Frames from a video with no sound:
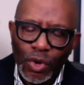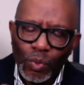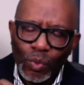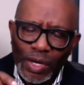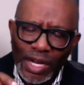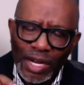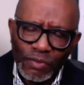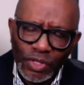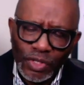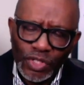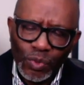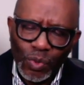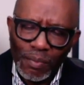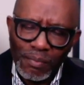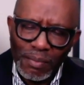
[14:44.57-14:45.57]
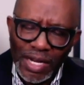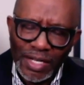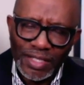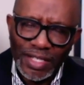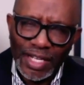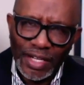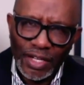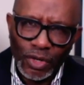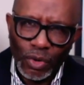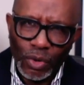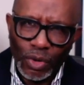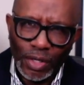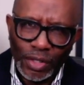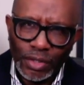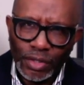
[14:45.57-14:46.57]
Whatever you are meditating
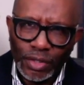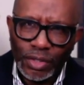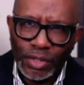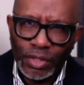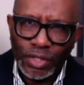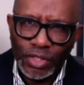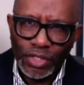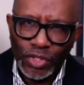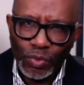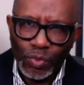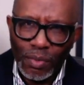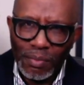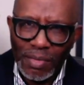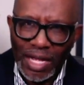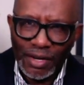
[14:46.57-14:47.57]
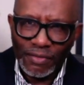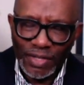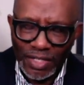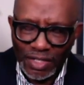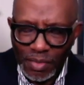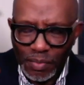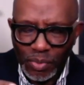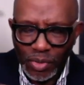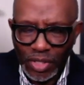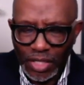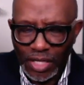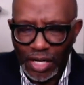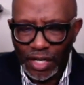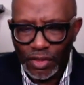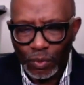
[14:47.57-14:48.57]
on, you will manifest. Let me put it
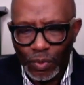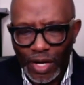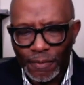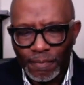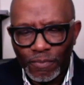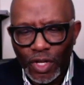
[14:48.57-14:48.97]
another way.